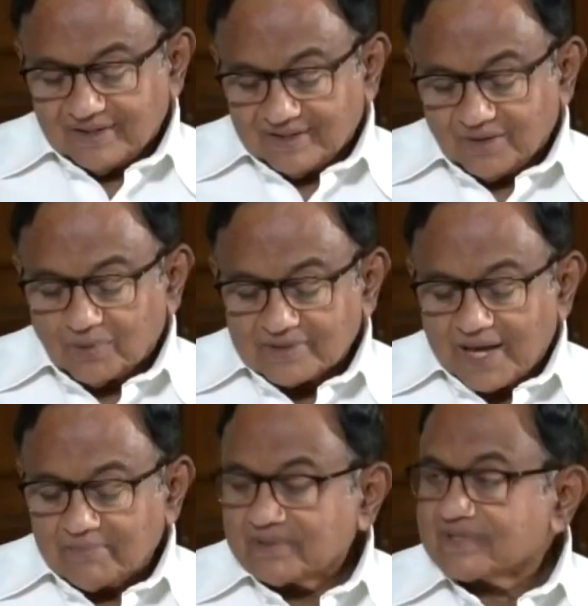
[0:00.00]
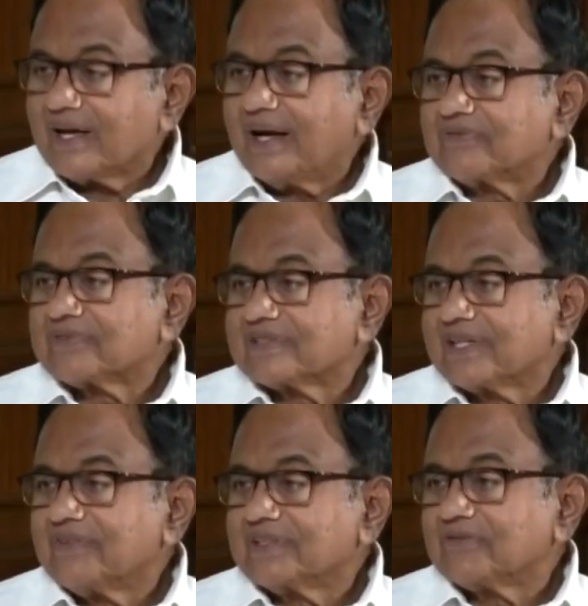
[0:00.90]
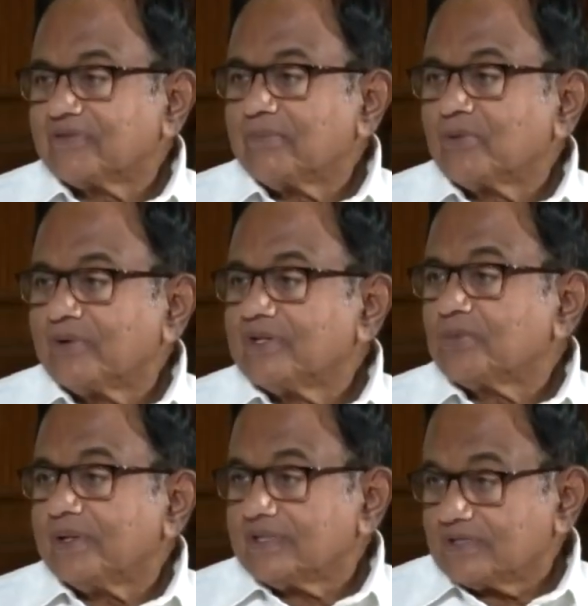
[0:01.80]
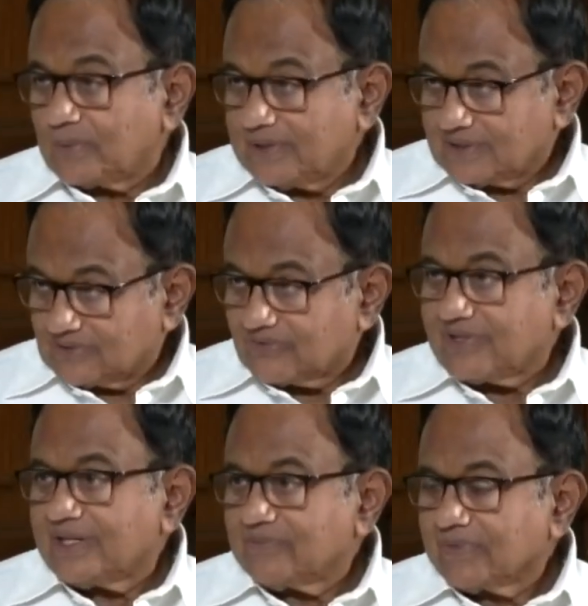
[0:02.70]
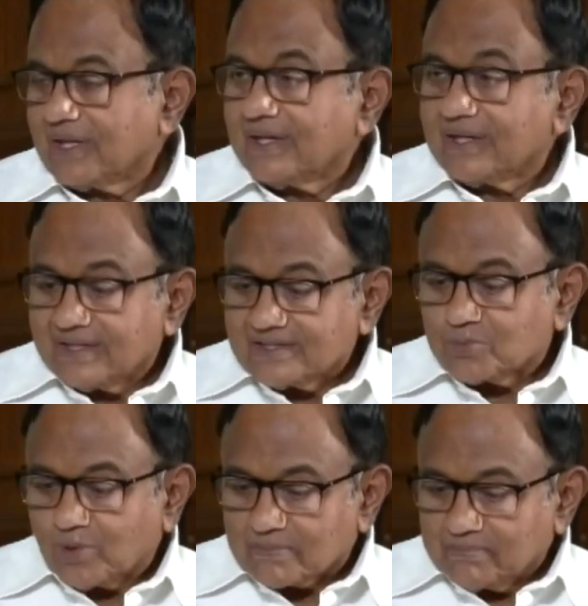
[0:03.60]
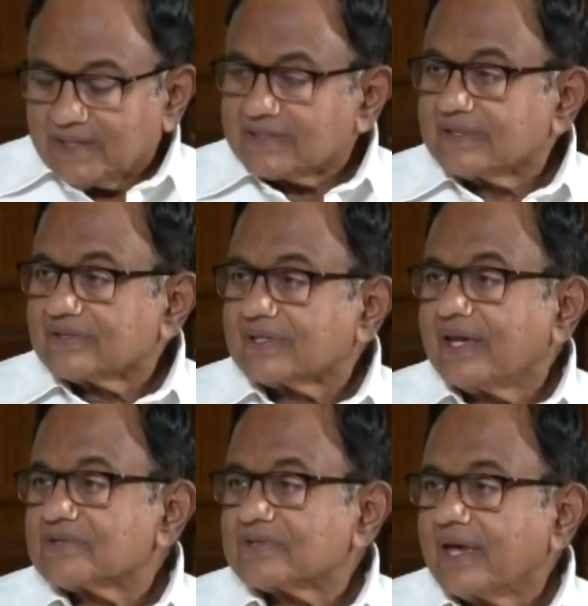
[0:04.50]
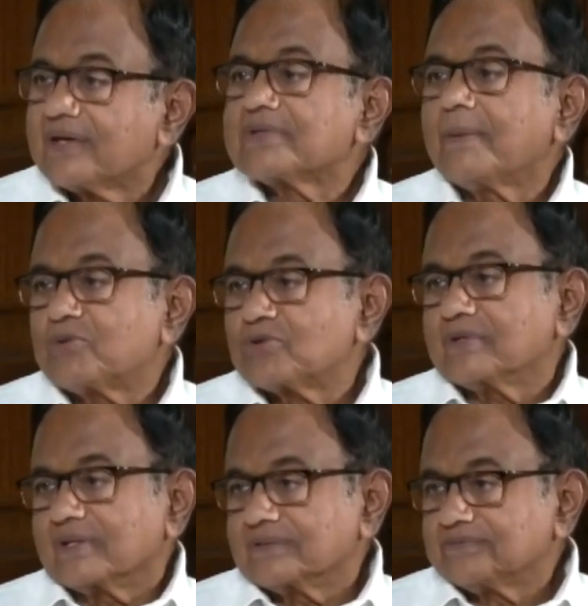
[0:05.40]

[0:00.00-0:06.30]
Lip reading: Now, what happens after 7th of February 2023 is what makes this case exceptional.